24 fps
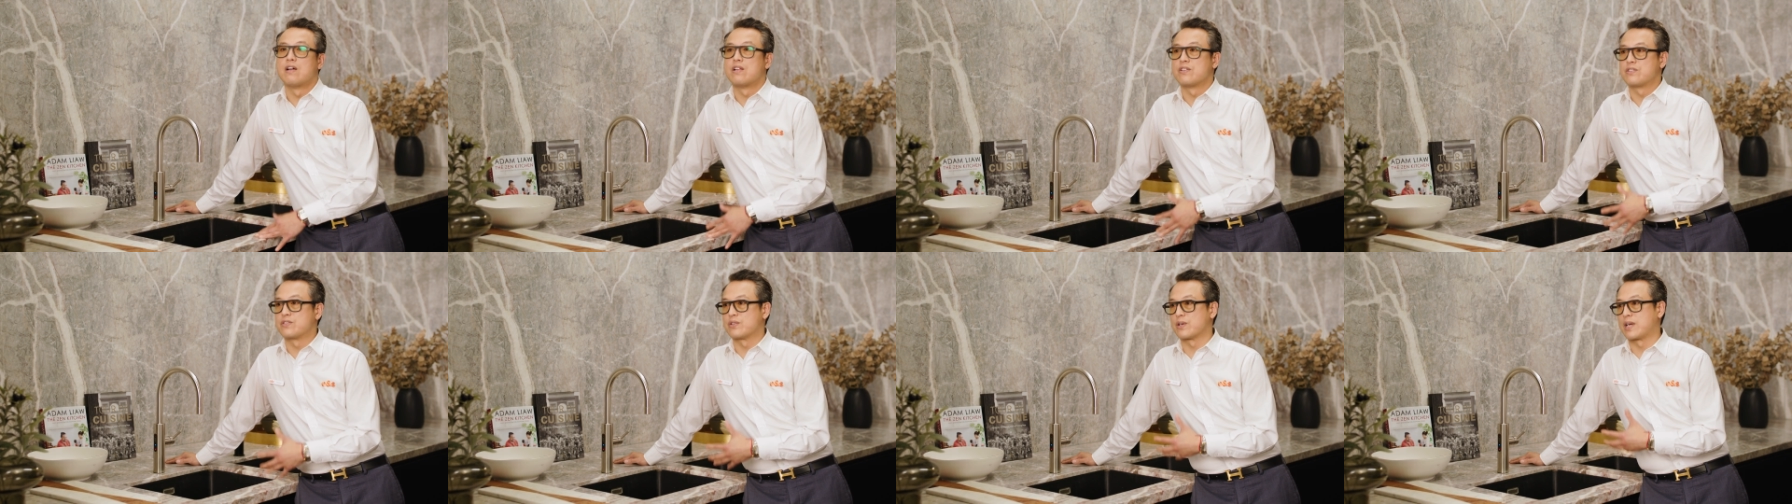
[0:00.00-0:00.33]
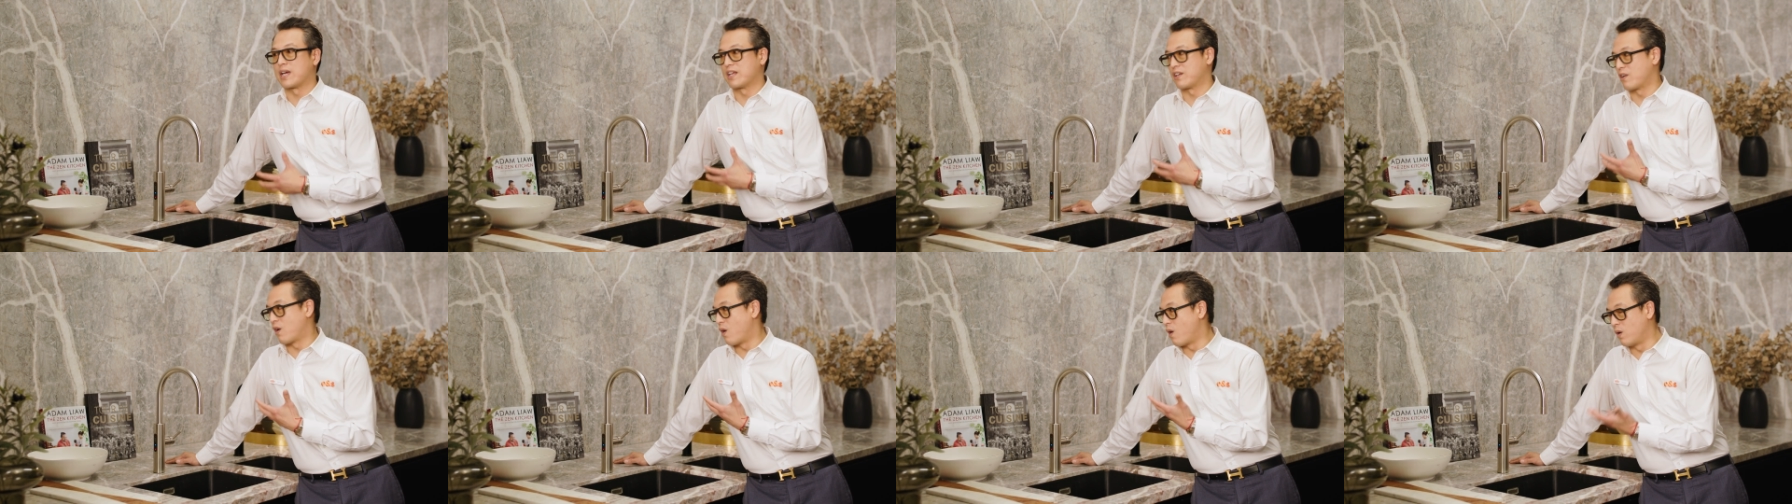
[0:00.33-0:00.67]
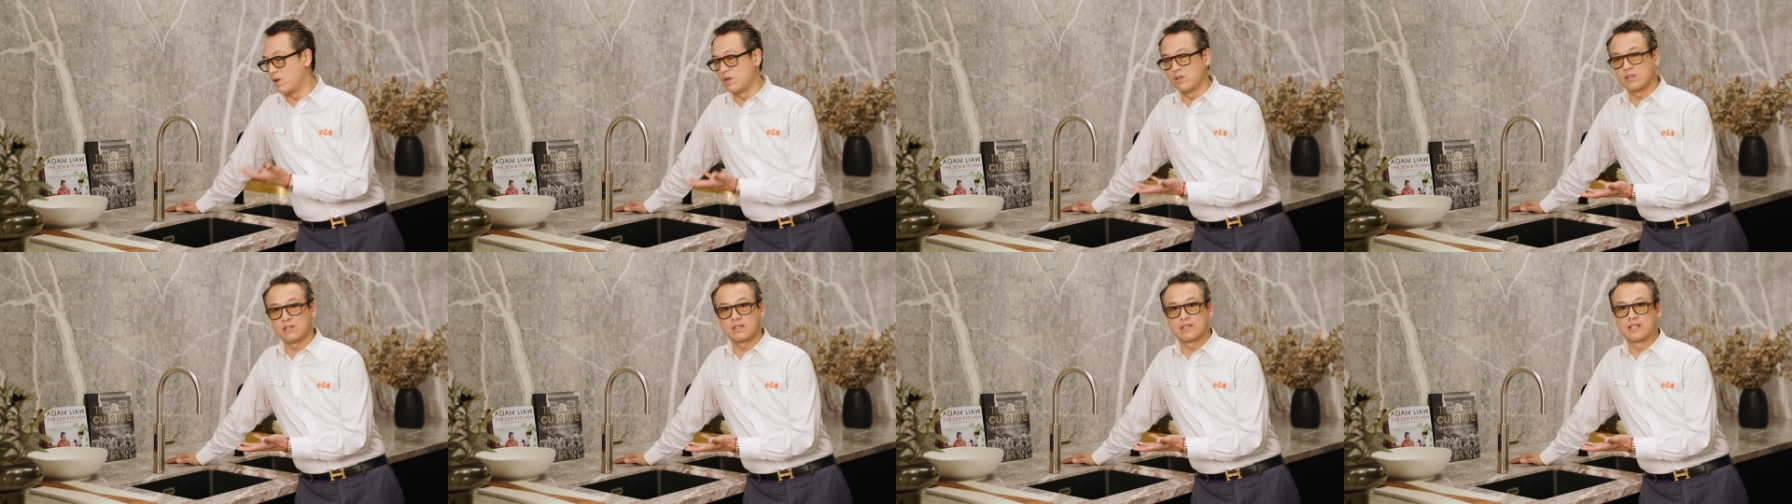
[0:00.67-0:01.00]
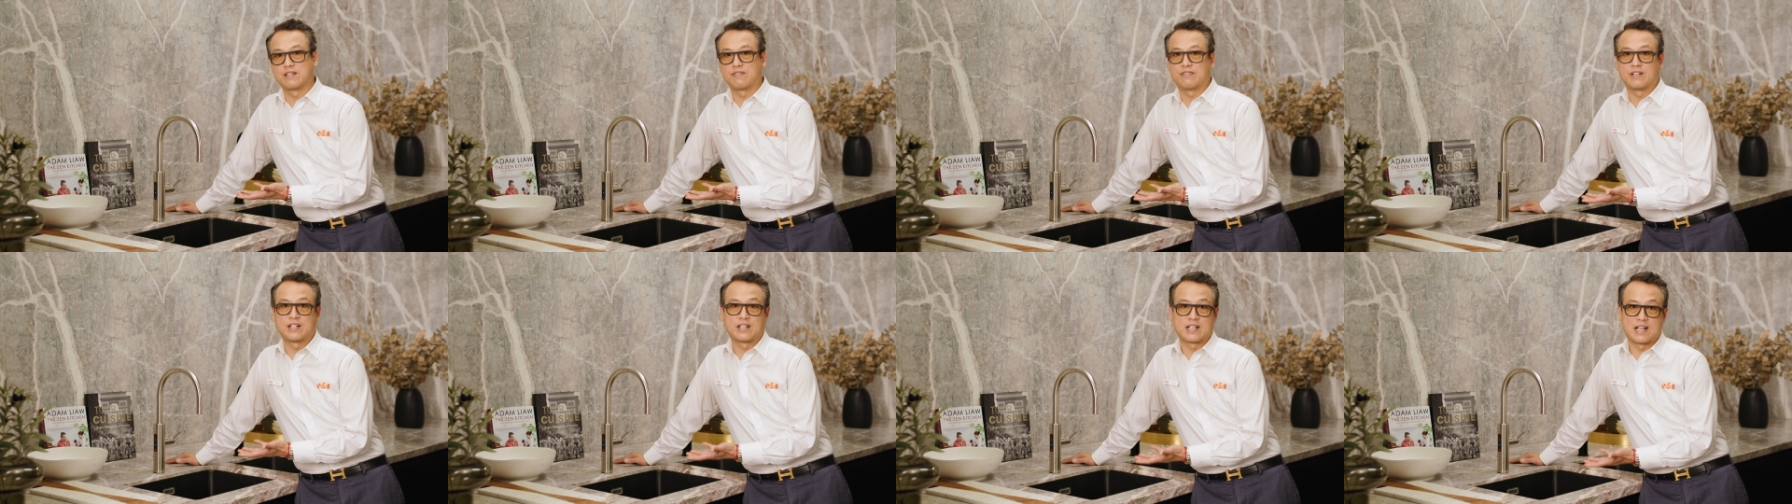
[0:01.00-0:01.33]
to get all
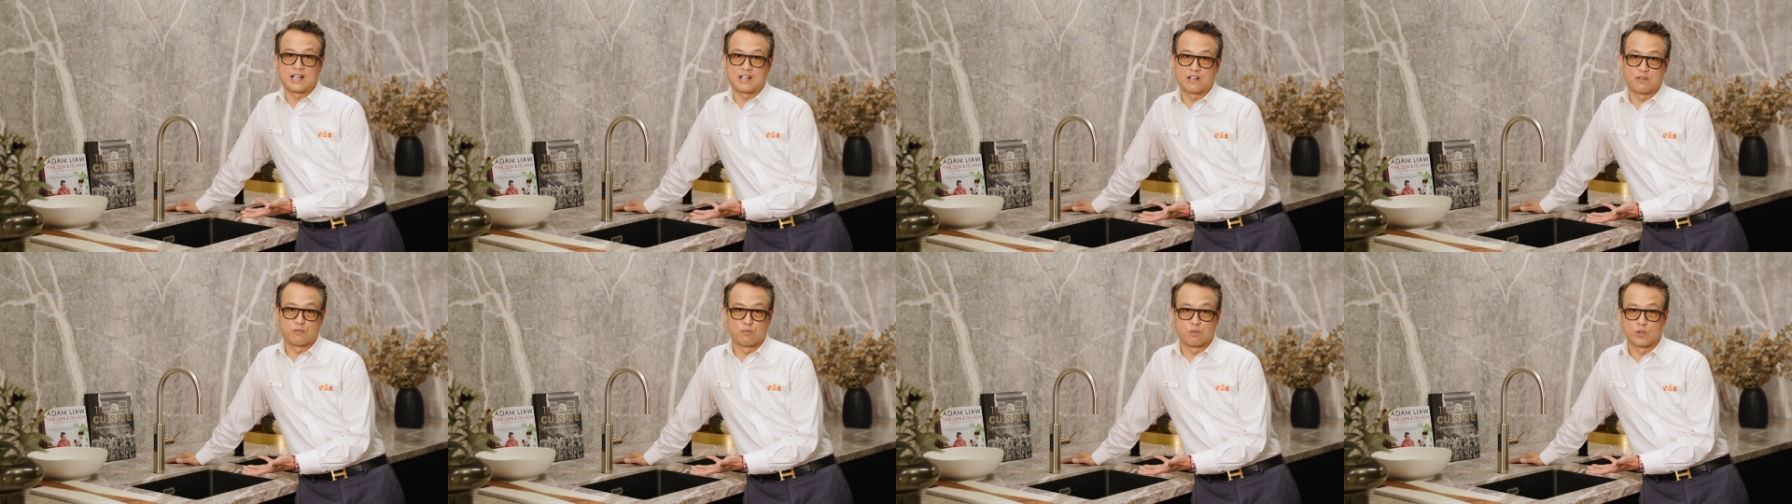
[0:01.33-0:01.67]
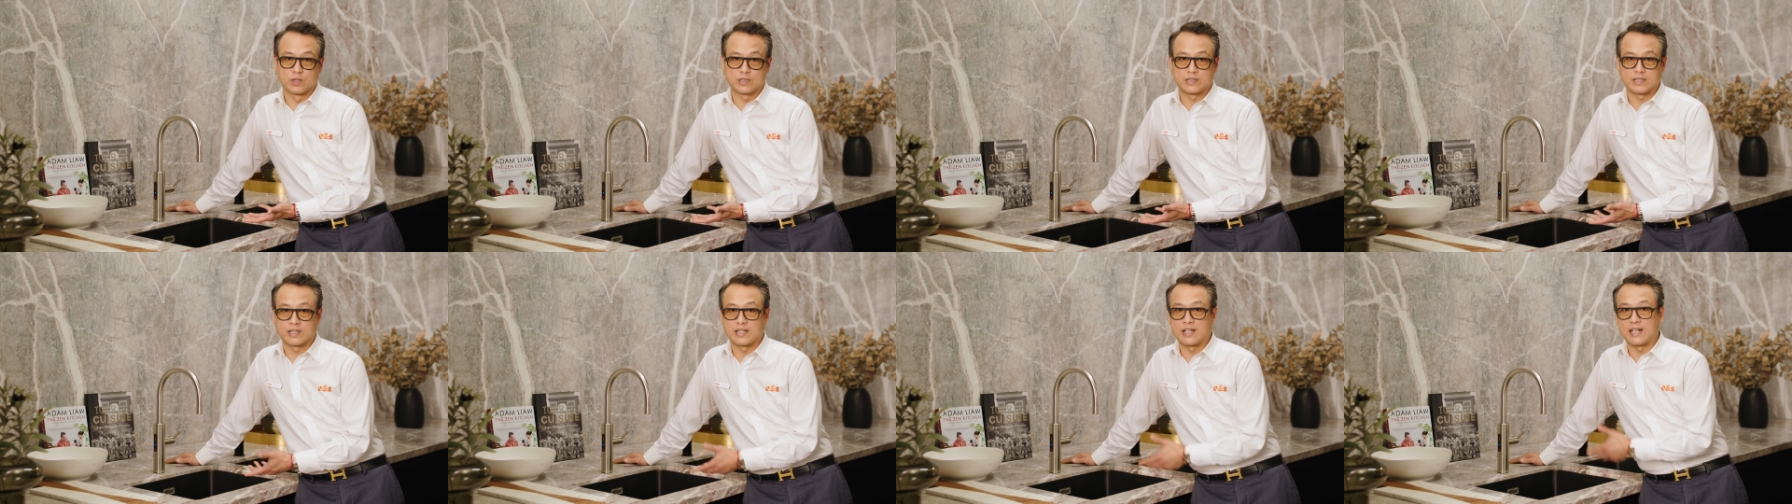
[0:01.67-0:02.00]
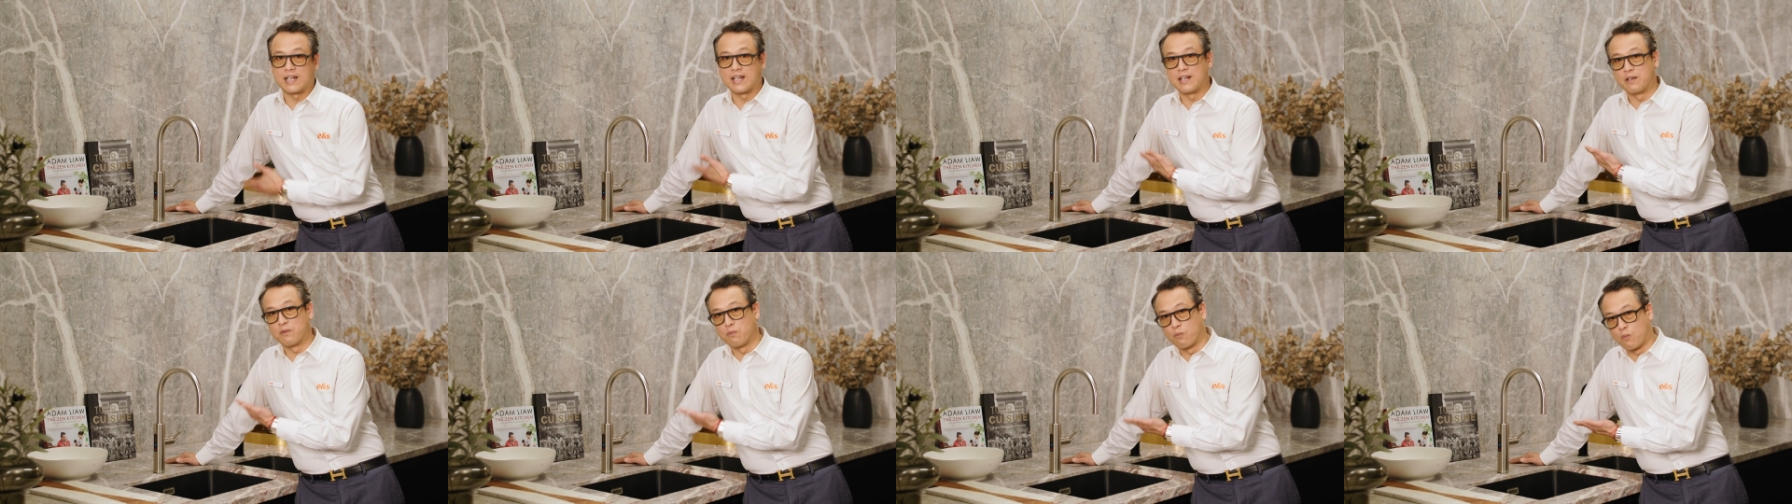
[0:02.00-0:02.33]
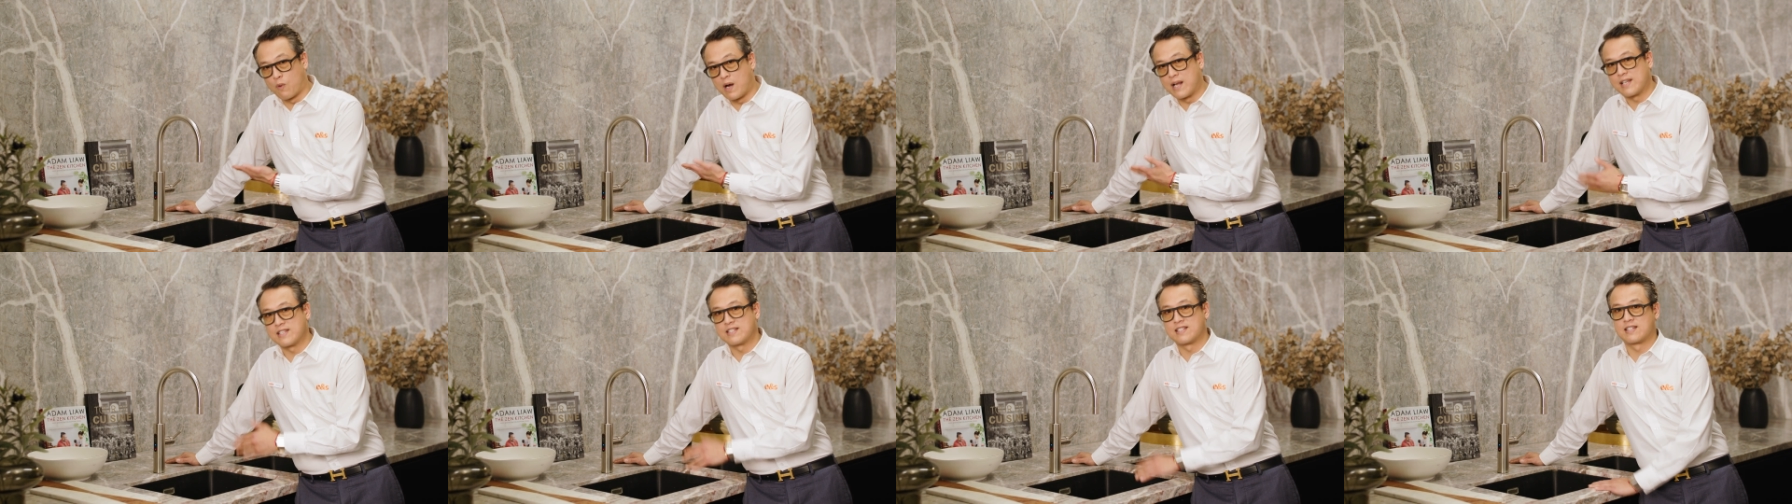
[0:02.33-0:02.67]
different kind of water in
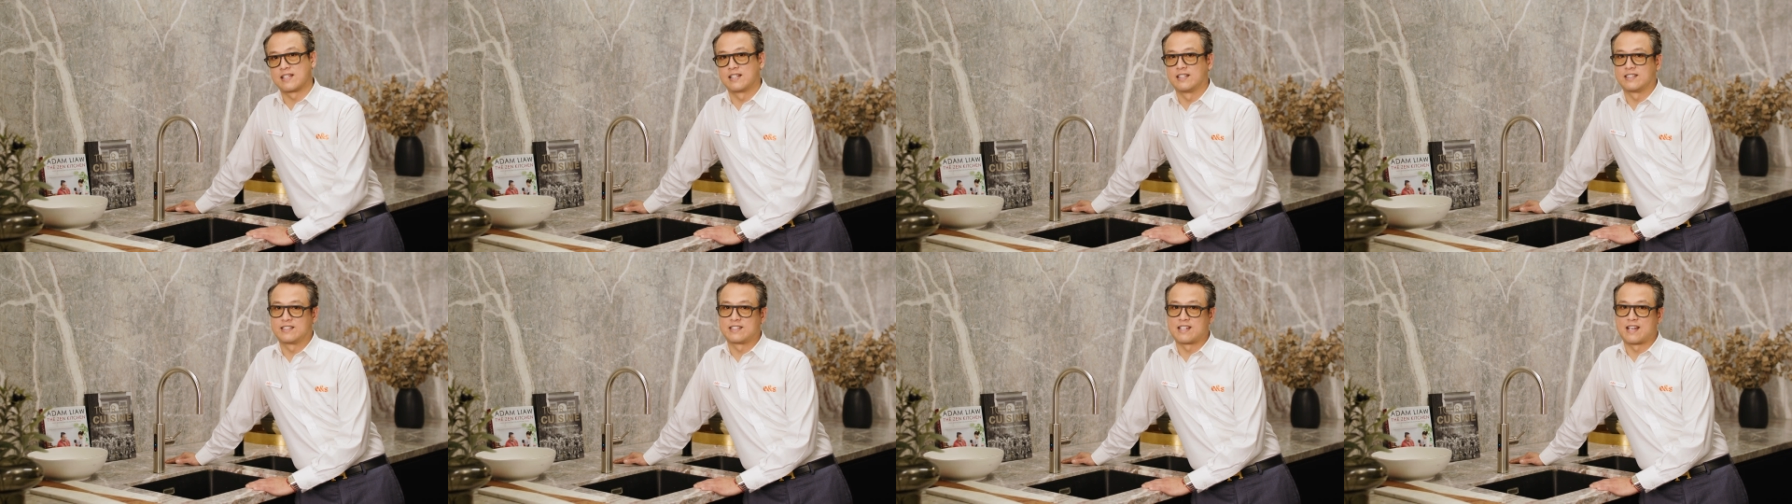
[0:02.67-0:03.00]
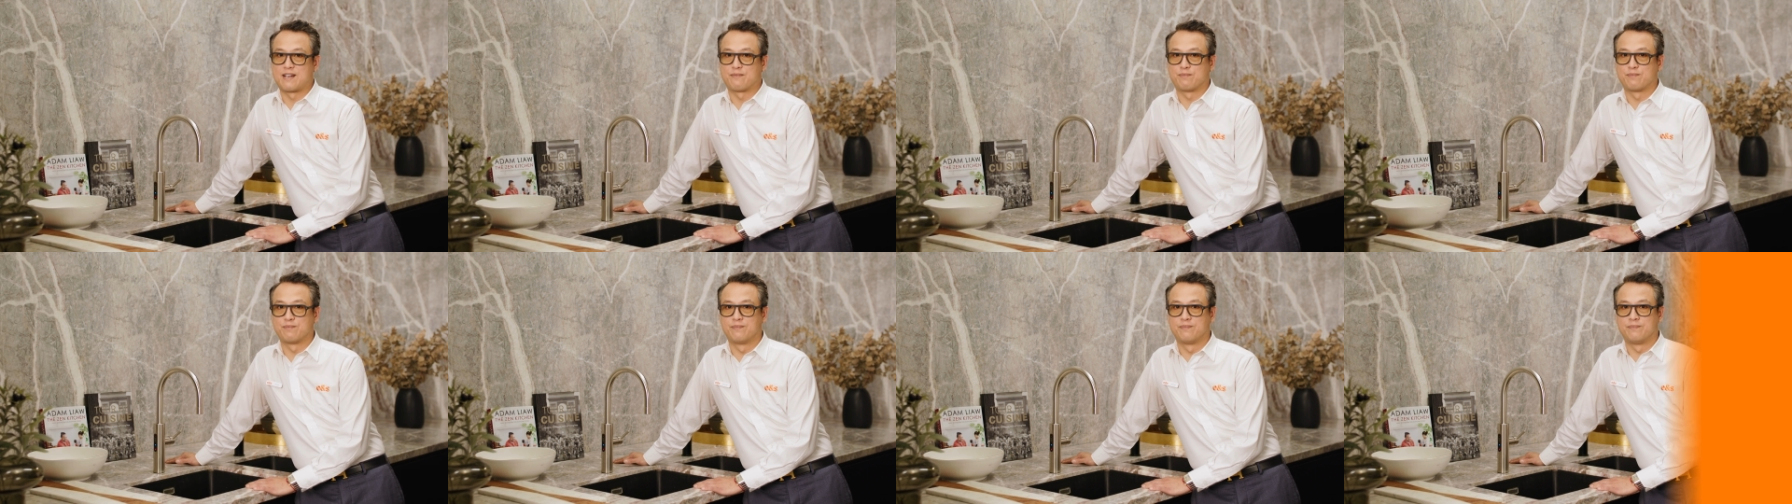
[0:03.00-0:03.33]
one single tap.